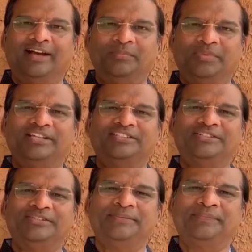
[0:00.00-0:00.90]
God bless
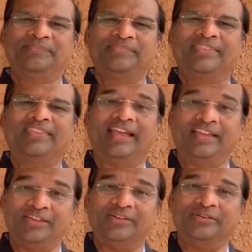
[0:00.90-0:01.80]
you.
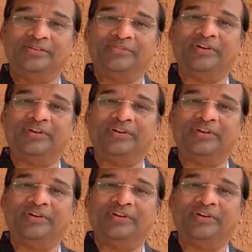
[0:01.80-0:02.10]
Thank you